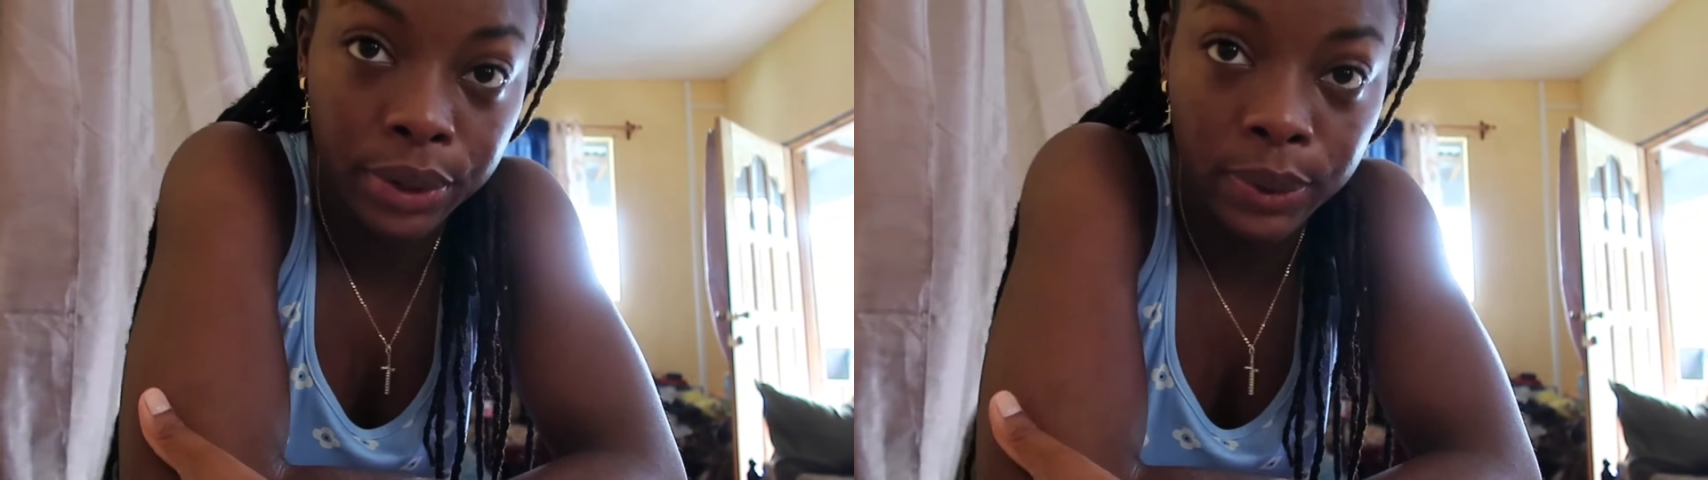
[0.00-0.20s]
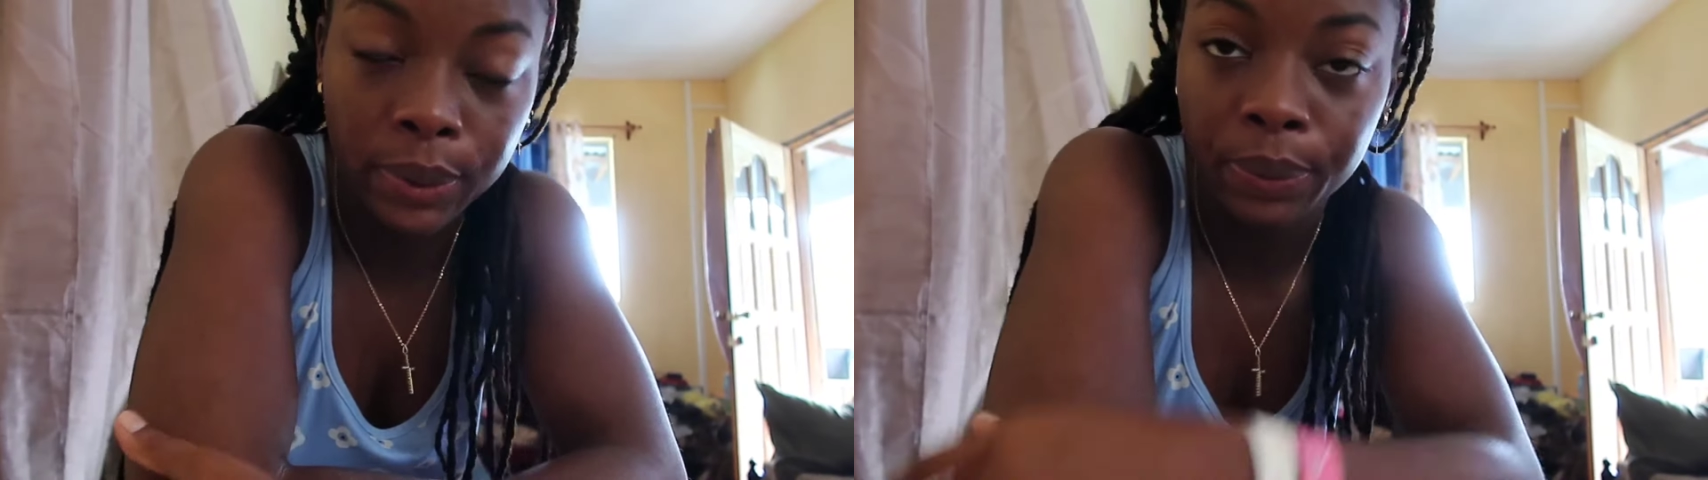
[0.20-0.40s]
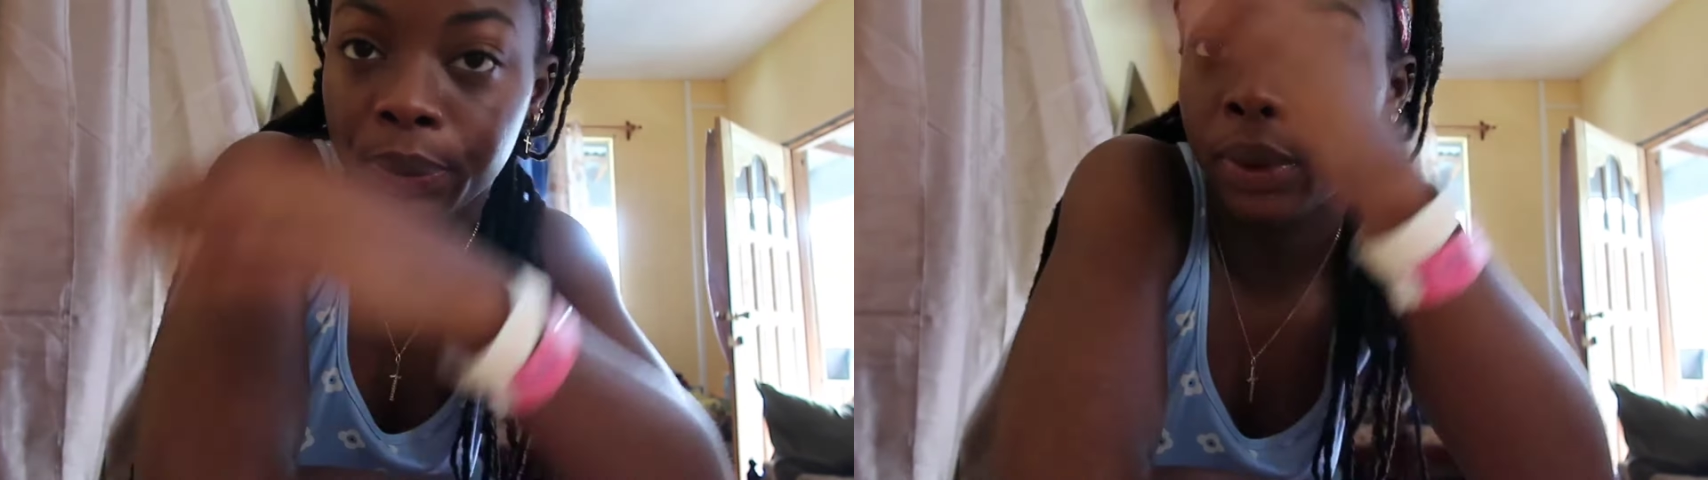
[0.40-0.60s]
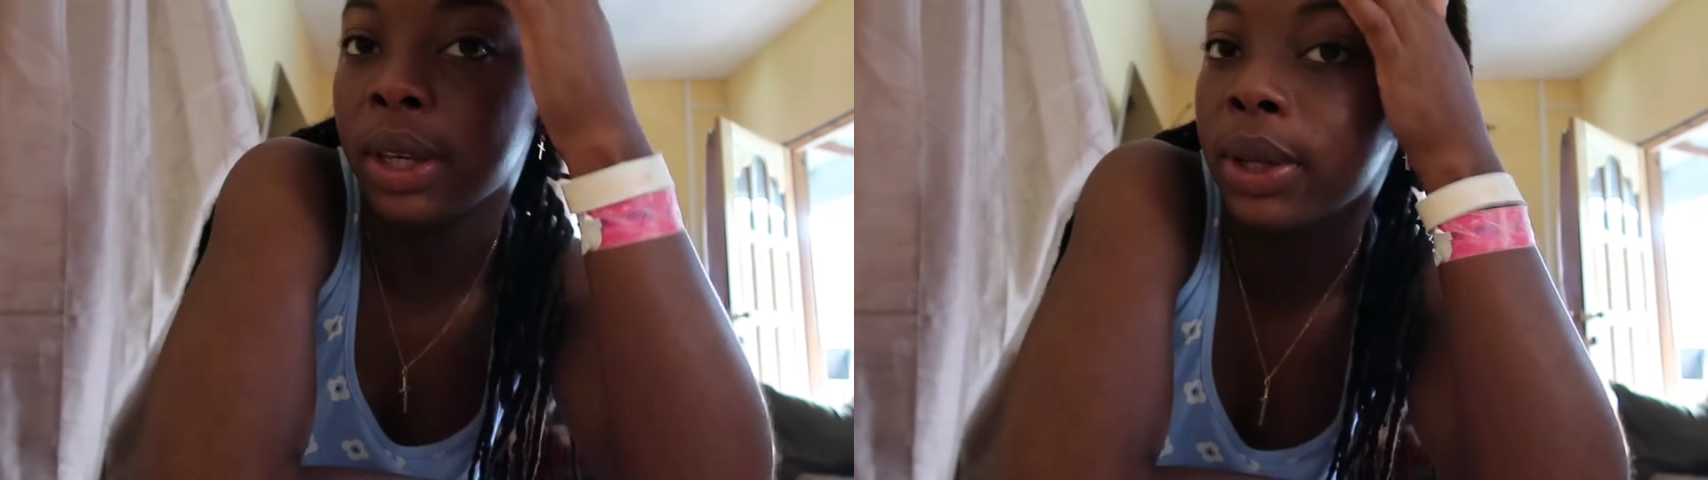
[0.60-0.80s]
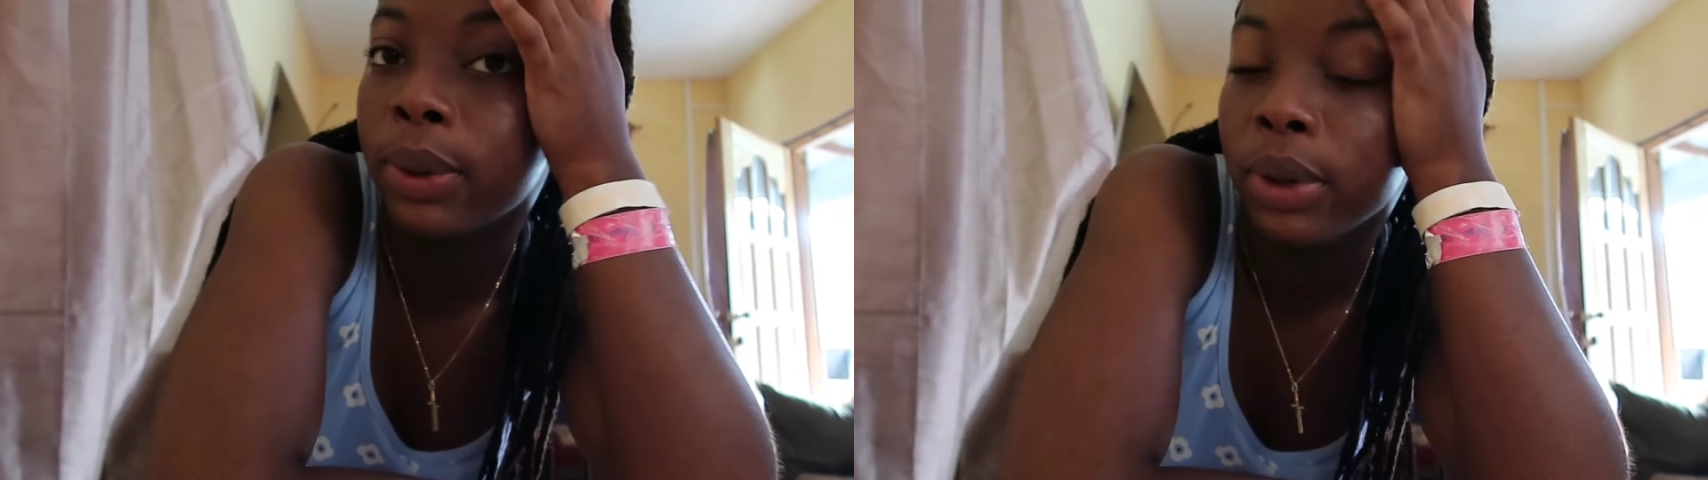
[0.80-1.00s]
So
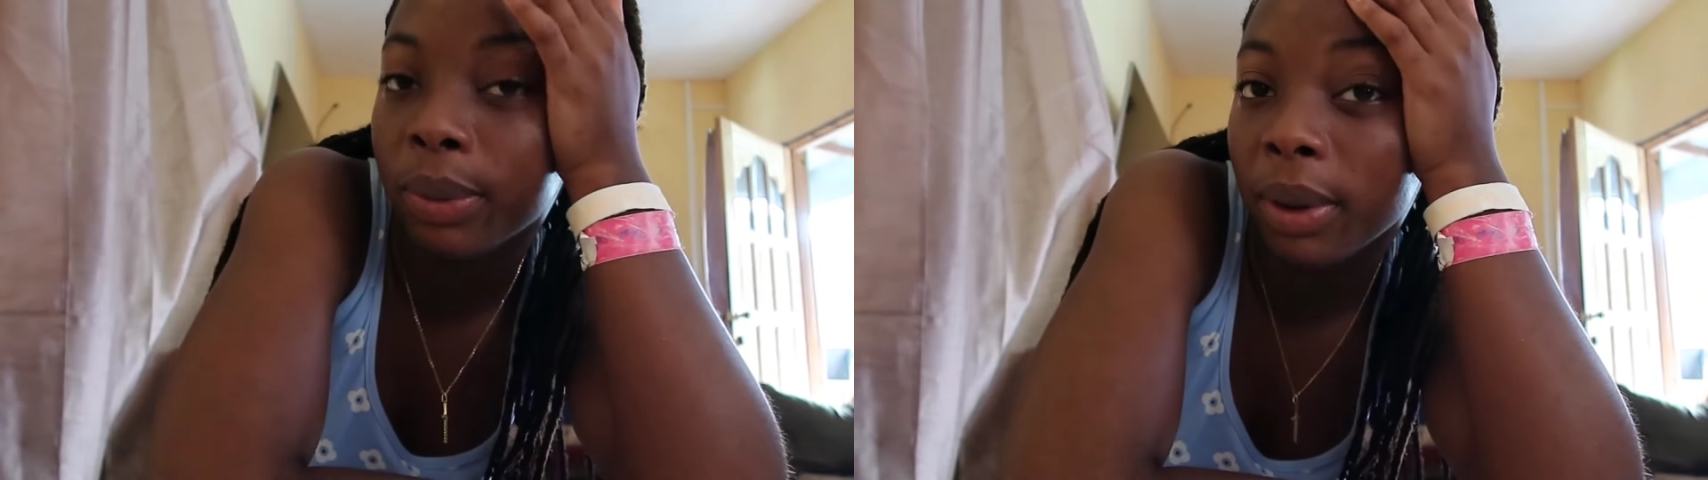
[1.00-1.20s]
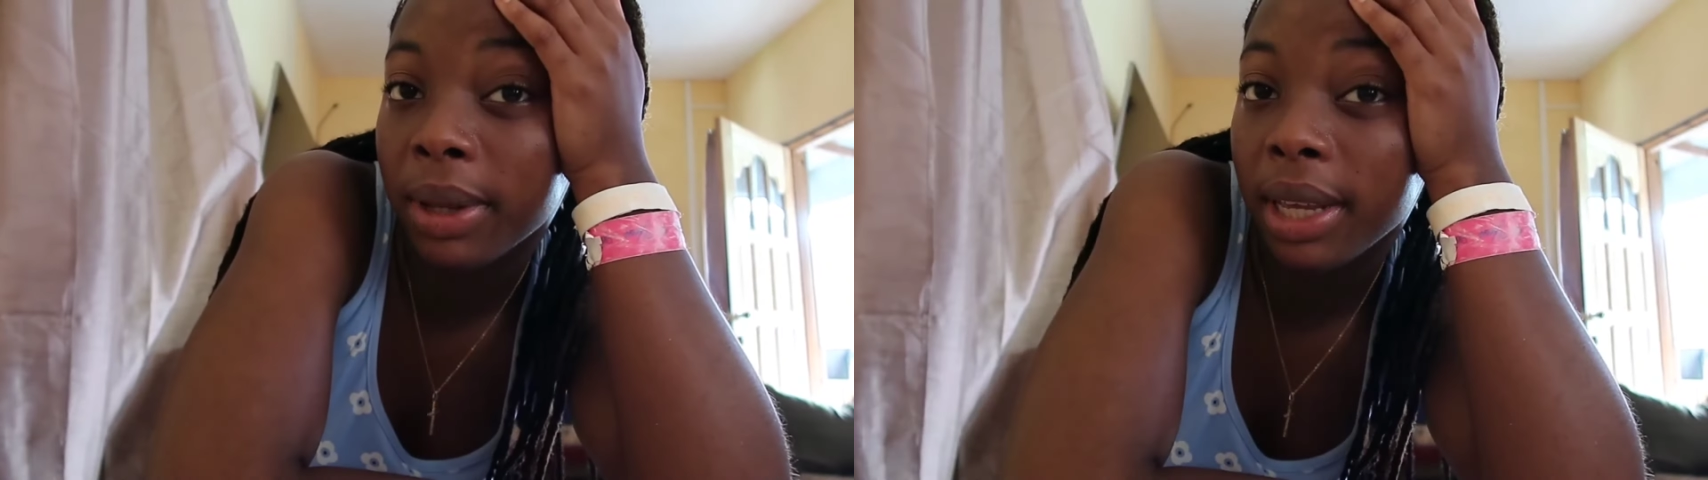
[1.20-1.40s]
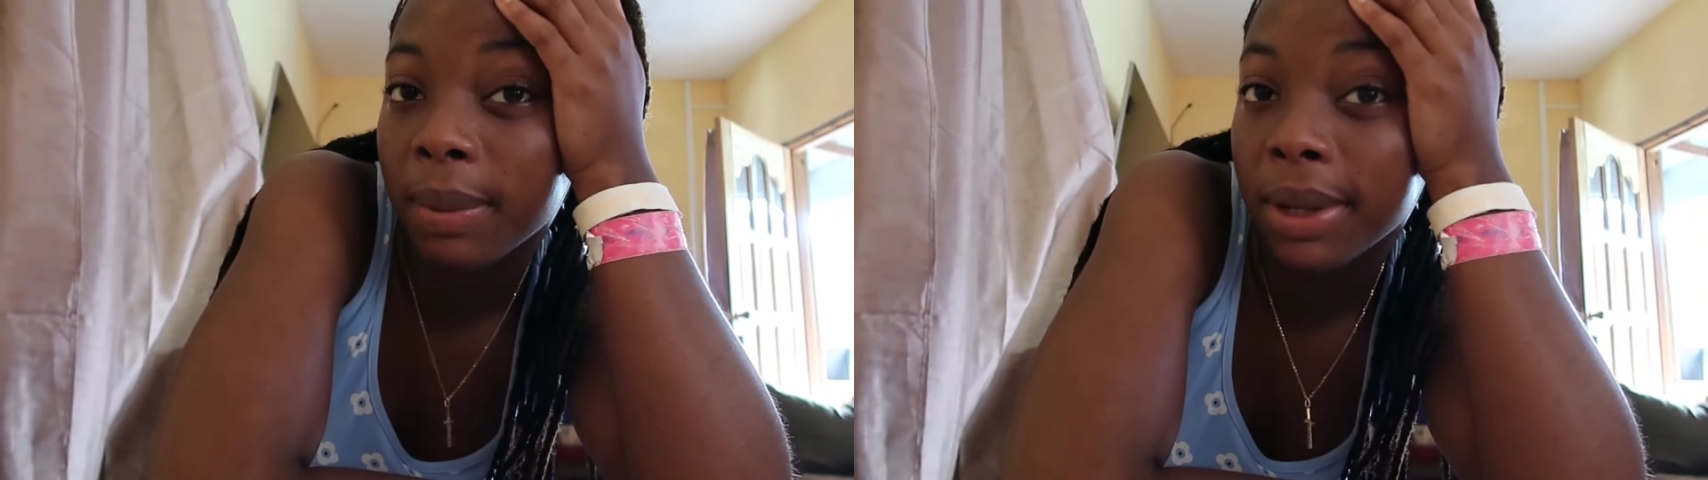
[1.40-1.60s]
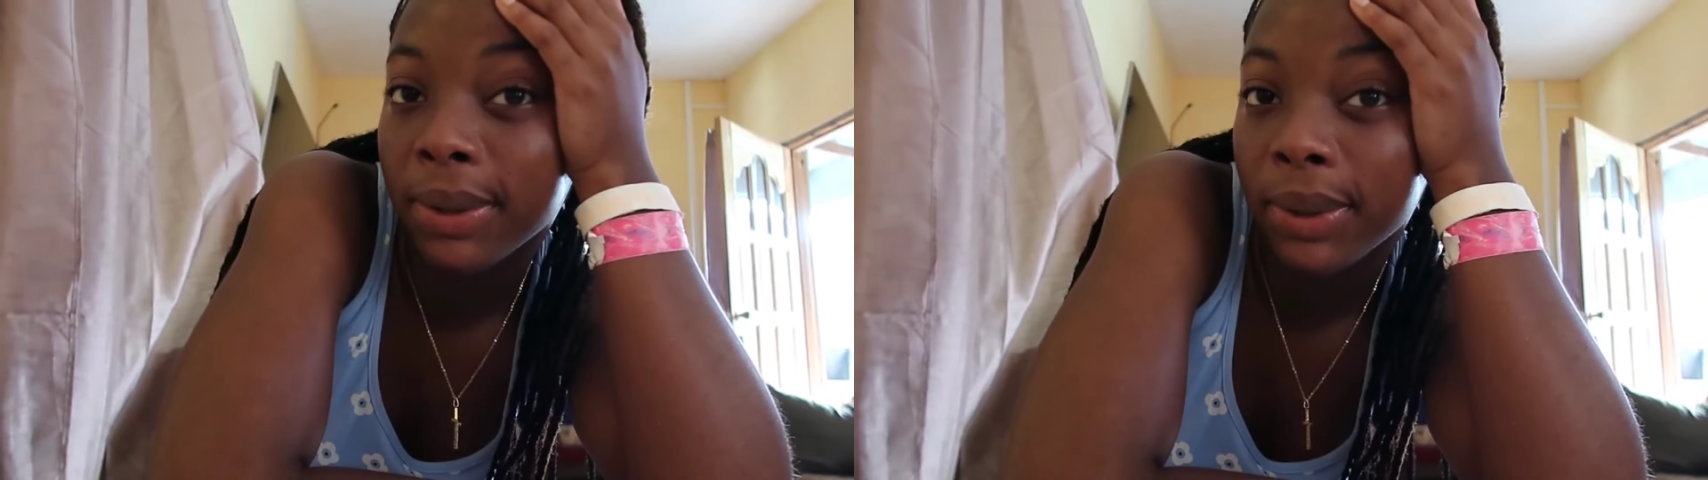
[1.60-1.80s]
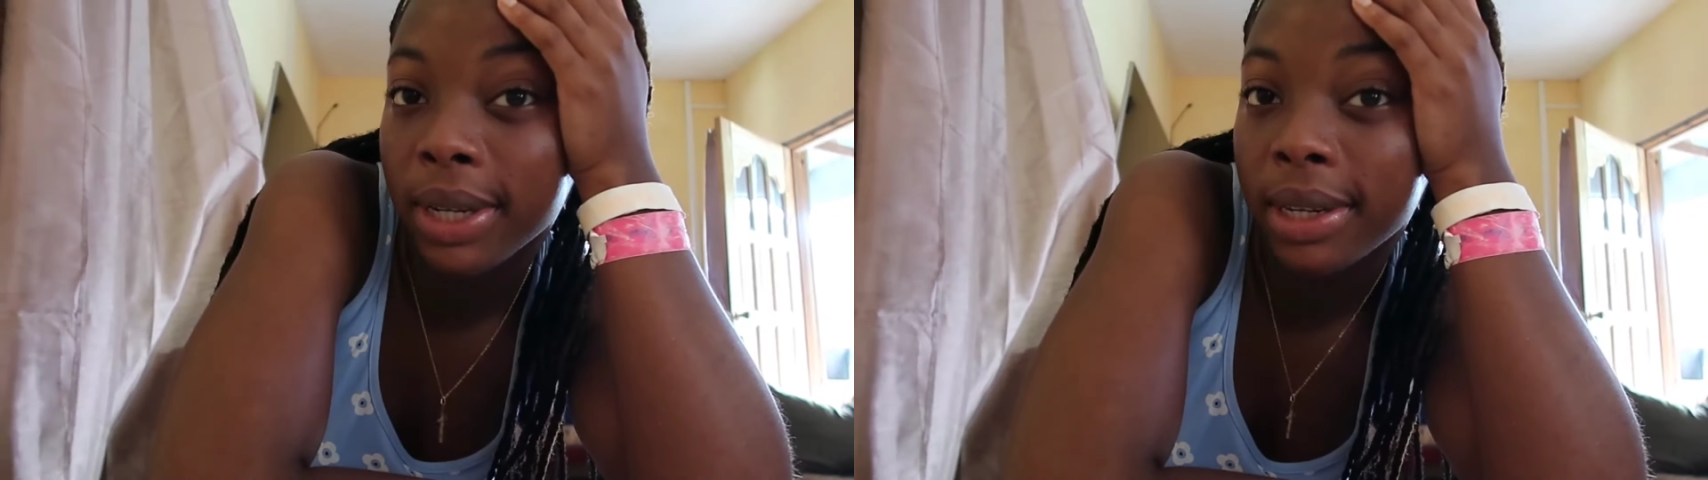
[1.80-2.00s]
the owner probably came and
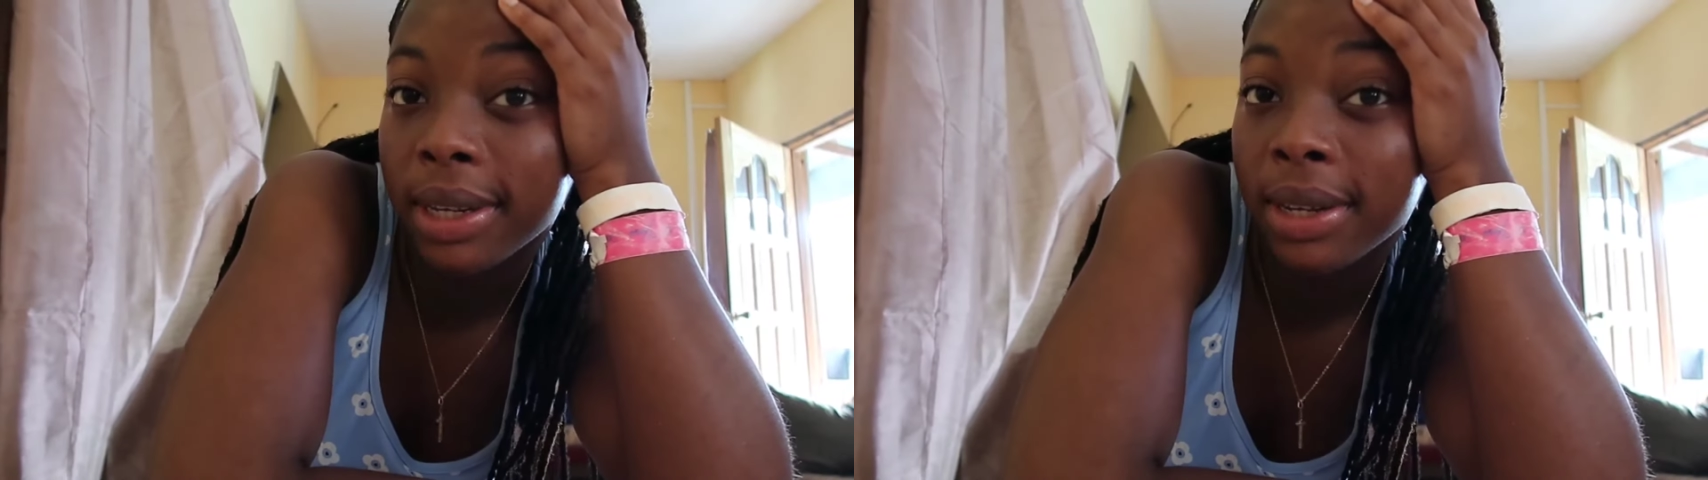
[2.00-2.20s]
took it.